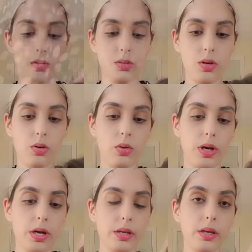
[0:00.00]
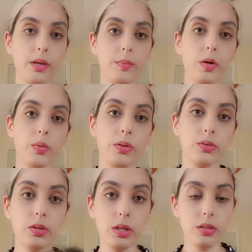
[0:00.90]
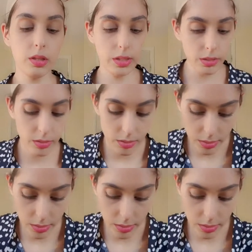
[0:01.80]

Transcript: So I am going to cut the lace.